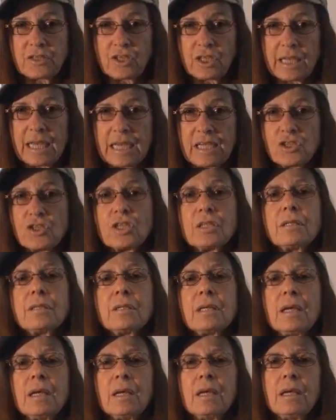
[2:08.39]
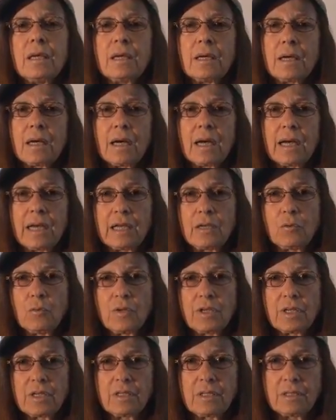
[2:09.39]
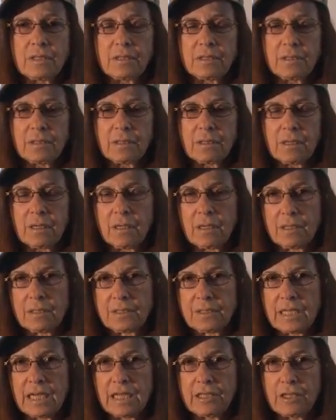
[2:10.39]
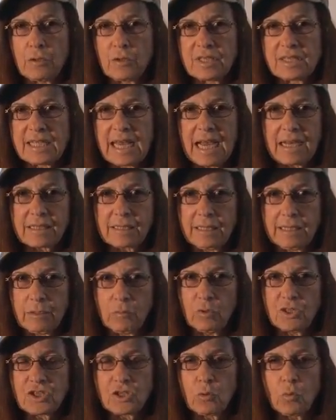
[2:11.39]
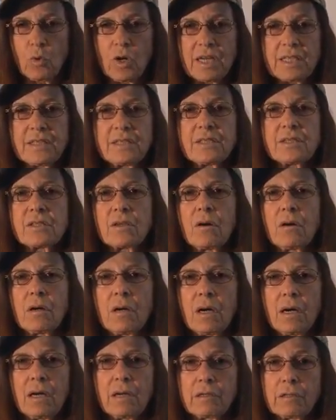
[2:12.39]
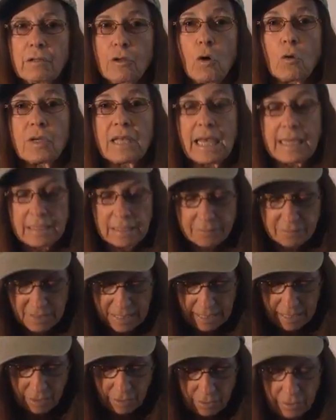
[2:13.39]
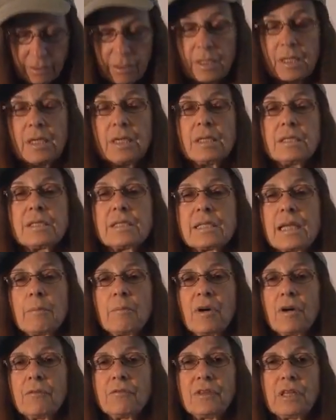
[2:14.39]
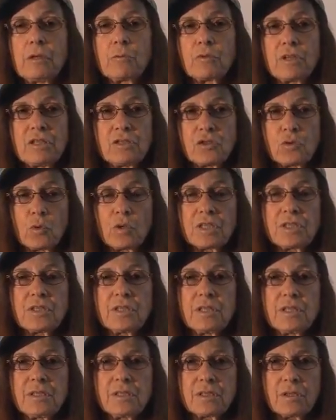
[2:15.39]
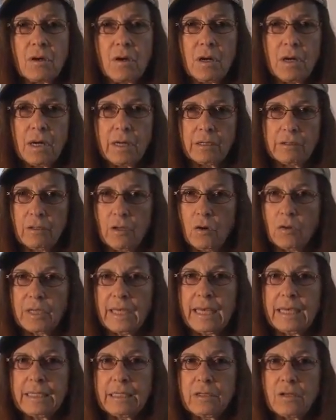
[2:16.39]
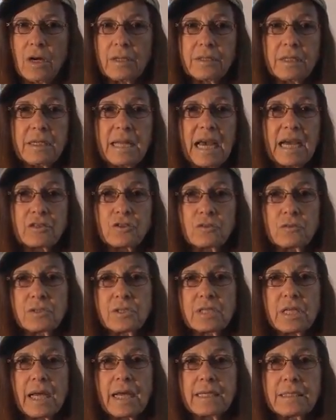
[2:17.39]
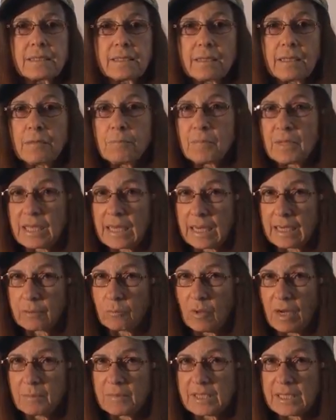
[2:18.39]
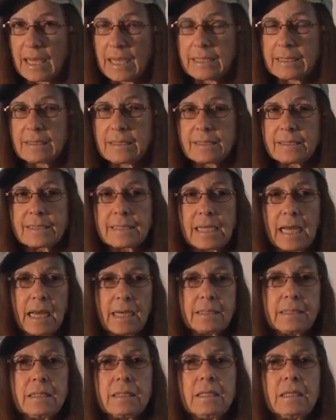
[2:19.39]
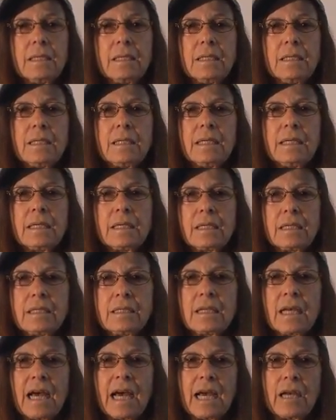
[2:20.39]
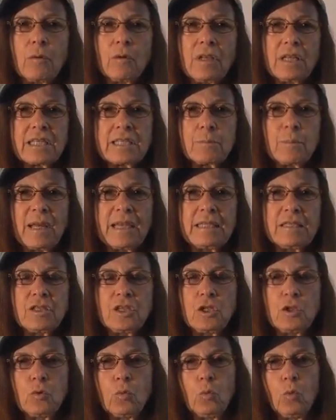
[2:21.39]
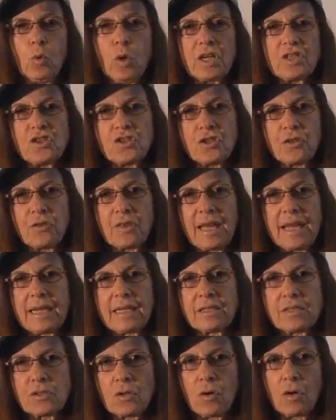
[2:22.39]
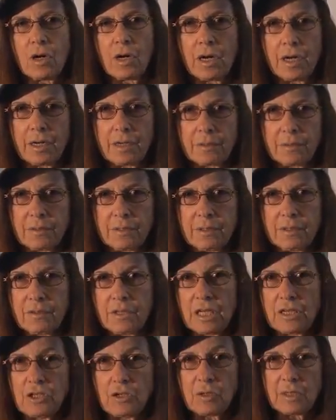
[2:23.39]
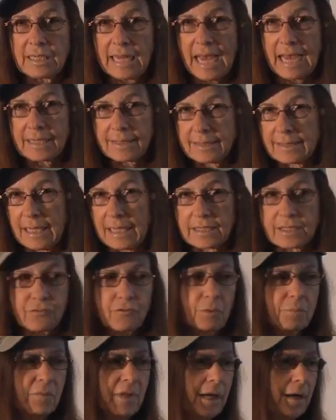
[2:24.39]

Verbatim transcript: Education. I will tell you exactly which ones are located there. Some of the resources are located on the National Science Olympiad website instead, and I will explain to you which things are that you can access from